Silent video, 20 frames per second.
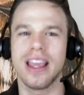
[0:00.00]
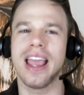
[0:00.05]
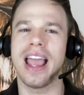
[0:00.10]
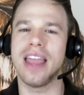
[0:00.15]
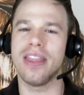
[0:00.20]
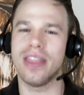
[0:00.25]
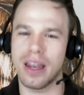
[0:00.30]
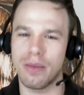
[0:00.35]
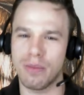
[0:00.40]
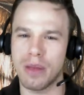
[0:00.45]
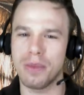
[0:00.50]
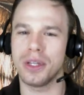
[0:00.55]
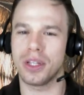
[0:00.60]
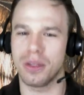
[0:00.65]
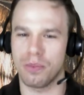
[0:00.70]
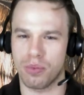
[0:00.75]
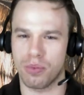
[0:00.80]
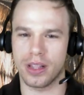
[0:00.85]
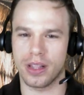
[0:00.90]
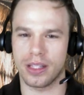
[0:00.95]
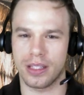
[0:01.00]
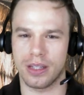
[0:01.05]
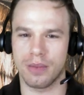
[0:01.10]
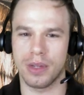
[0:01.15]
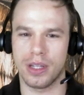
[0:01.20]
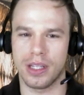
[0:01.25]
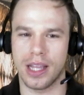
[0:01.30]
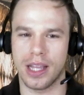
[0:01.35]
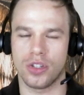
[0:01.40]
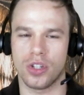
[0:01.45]
and then maybe you can bring this to them
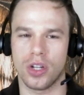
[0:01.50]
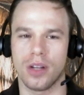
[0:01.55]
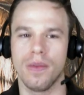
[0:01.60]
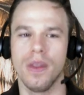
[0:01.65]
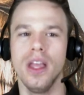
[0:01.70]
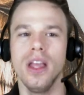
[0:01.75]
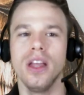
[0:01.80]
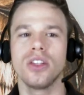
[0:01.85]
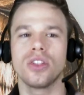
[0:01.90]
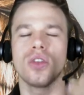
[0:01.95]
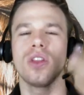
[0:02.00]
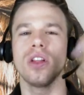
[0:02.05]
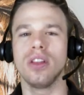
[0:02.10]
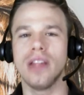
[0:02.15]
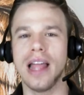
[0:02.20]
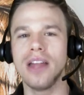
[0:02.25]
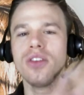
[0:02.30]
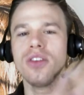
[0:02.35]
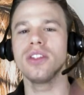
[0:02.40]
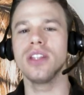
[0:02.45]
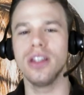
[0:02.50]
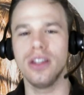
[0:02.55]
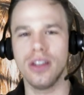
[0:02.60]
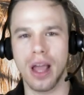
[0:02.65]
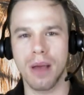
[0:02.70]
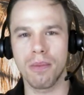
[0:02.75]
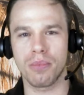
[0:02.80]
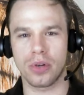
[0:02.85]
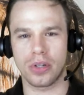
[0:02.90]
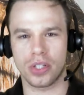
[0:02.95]
attention. So the letters and
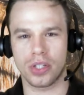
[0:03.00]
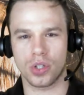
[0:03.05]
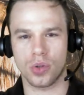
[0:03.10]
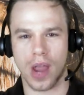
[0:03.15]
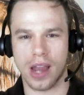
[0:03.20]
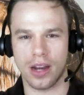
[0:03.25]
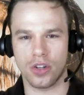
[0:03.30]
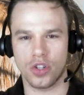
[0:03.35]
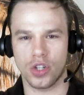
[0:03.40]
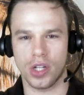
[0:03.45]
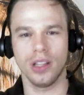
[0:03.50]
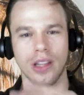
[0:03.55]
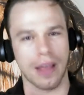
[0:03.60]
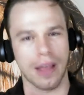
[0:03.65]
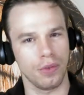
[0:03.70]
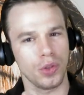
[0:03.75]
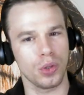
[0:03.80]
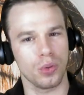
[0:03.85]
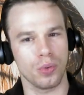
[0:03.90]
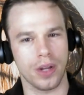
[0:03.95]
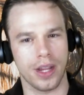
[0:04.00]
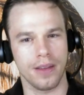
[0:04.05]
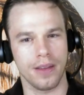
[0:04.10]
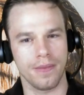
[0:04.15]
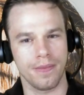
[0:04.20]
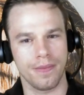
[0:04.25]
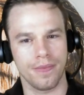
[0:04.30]
numbers strategy, level 3,